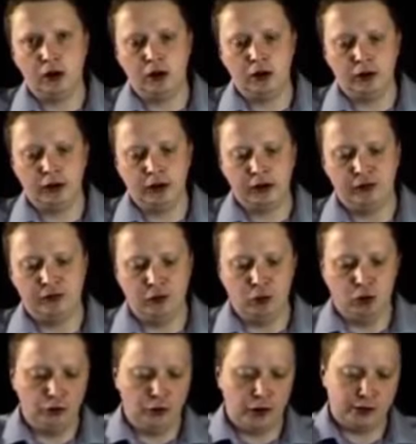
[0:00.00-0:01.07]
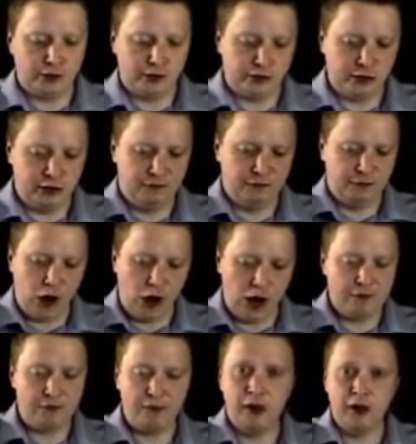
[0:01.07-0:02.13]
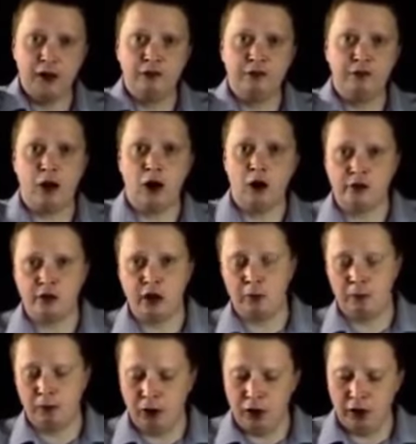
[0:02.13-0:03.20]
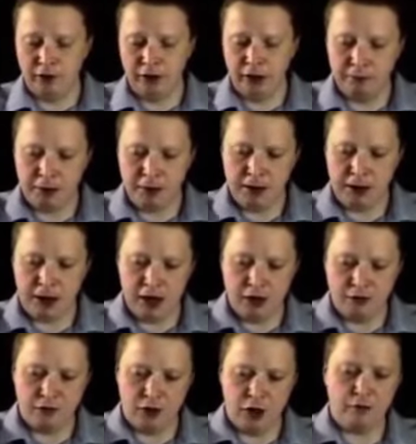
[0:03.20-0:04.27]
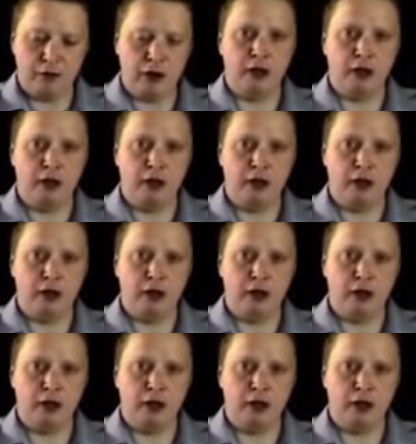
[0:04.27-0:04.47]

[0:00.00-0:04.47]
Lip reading: on e4. Knight to c5 follows up with the idea, maybe a5,